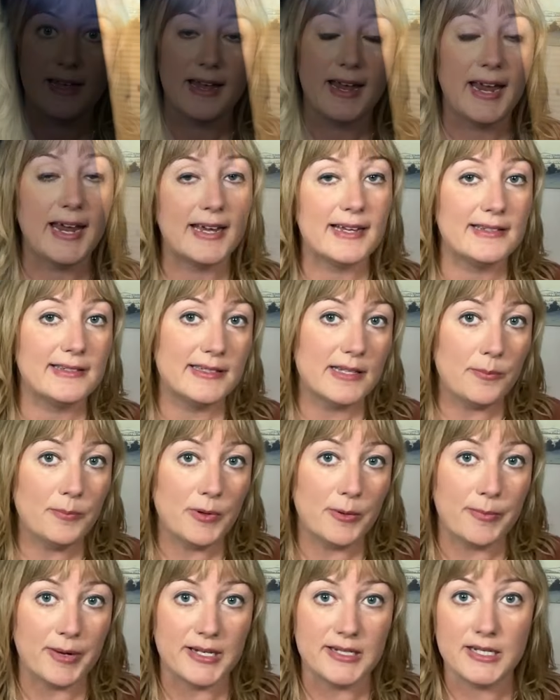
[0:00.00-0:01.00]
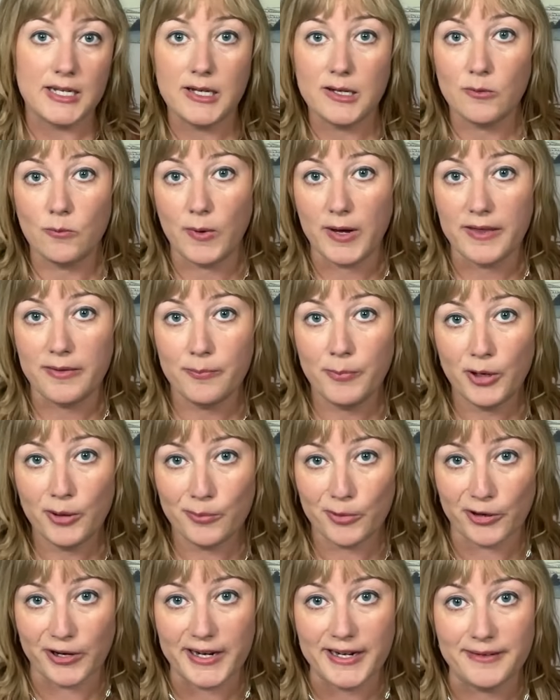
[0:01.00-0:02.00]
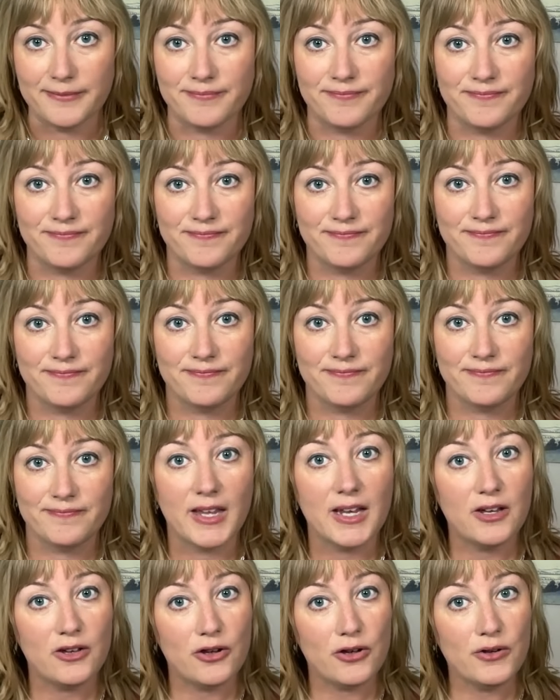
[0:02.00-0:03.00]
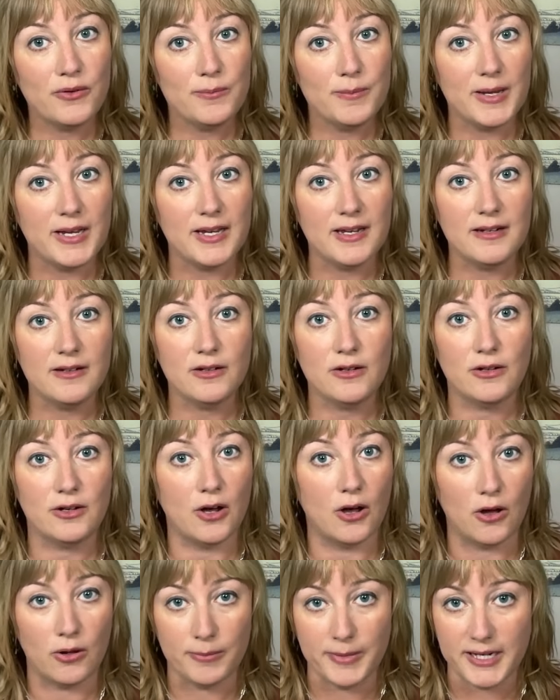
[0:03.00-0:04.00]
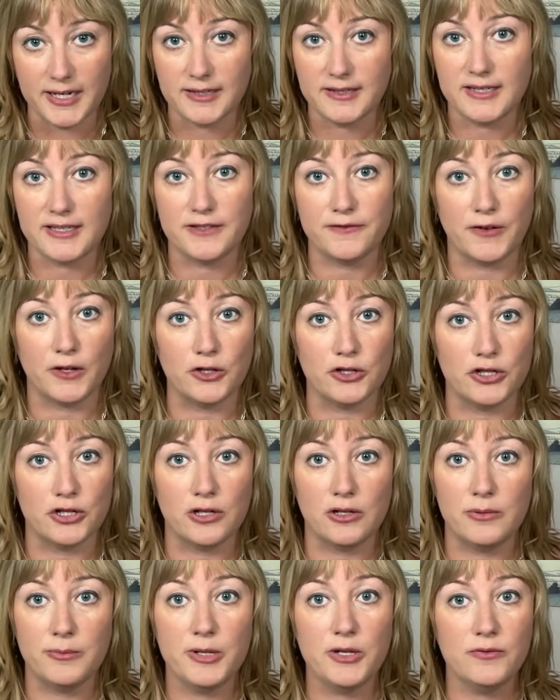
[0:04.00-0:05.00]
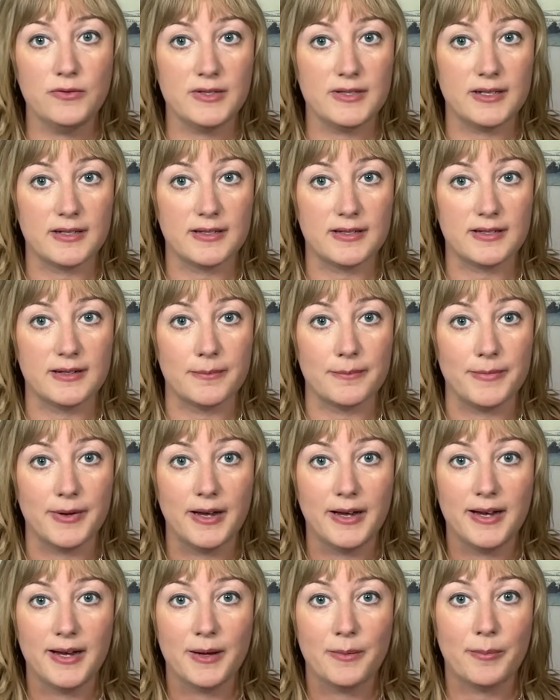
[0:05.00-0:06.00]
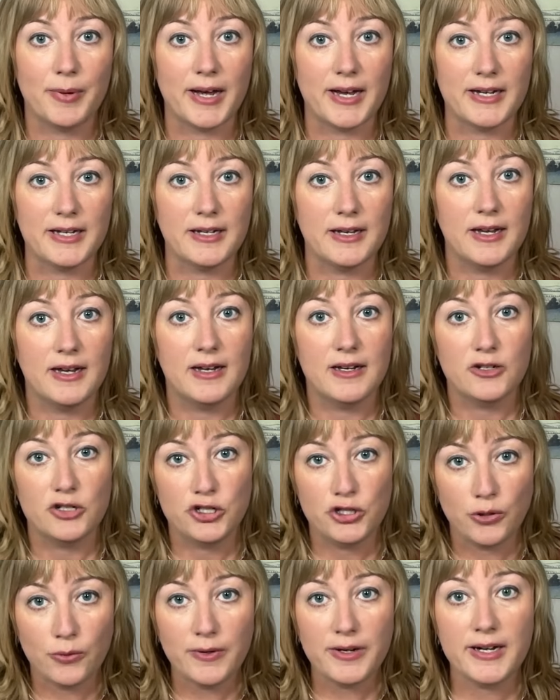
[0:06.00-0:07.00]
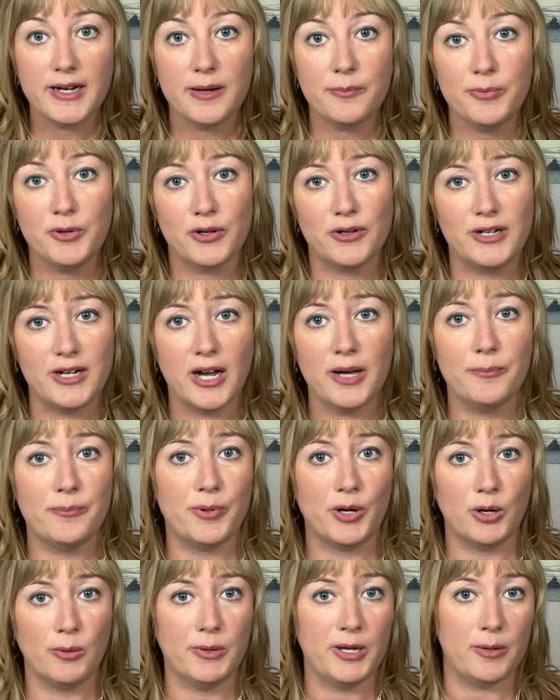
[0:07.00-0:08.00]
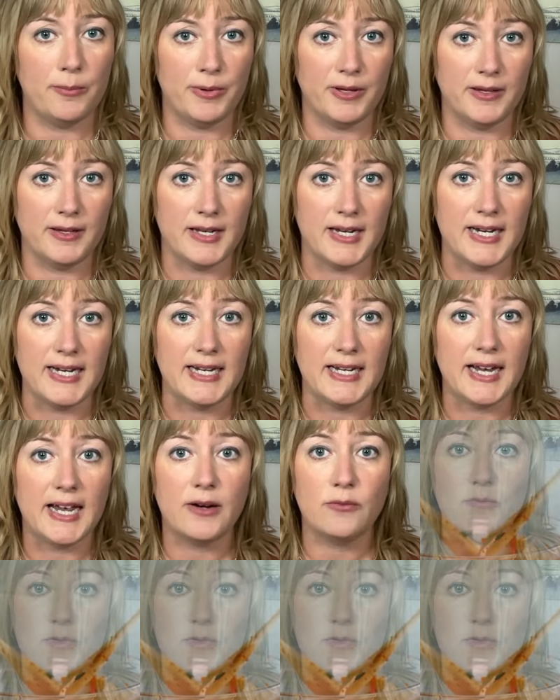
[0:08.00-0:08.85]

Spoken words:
and supplementing with berberine. It could mean calming a dysfunctional immune system by shoring up your gut permeability and